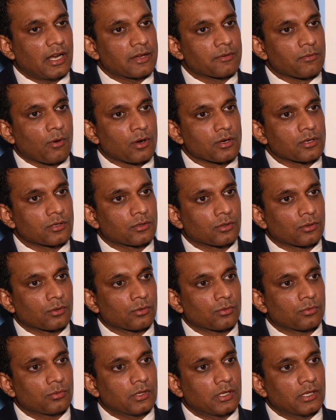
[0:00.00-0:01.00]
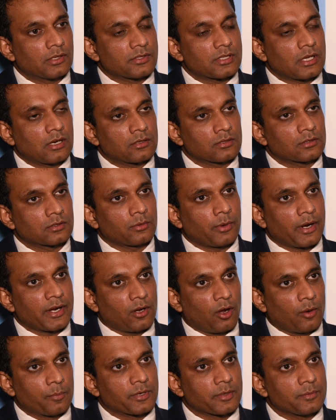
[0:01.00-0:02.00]
I want to uh, sound
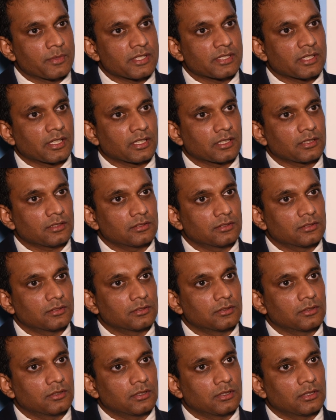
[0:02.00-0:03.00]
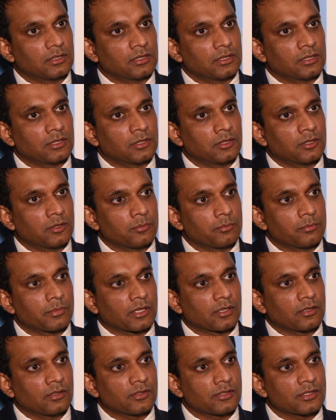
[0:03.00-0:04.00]
quite optimistic uh,
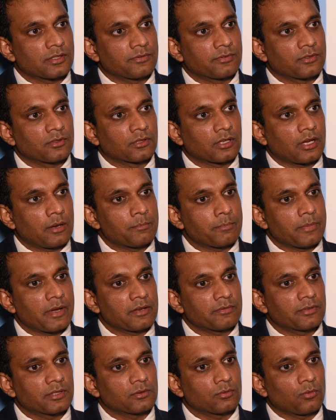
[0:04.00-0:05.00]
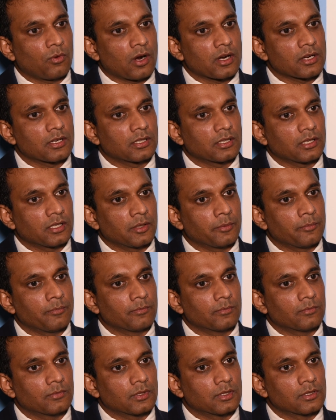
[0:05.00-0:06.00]
because if you compare with what
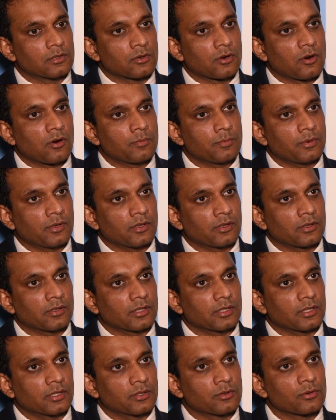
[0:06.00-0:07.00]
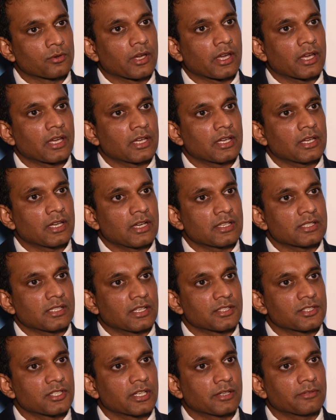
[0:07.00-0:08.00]
um, Europe or UK has
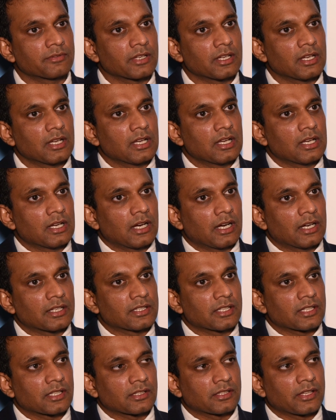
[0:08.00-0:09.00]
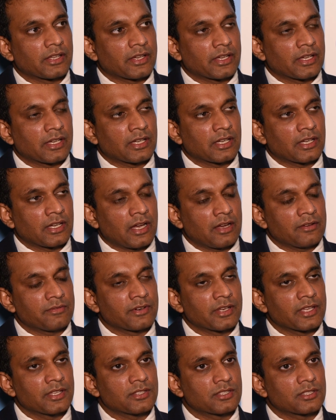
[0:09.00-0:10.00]
achieved, I think they
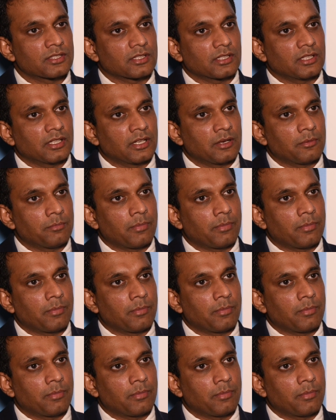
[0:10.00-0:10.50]
have reached a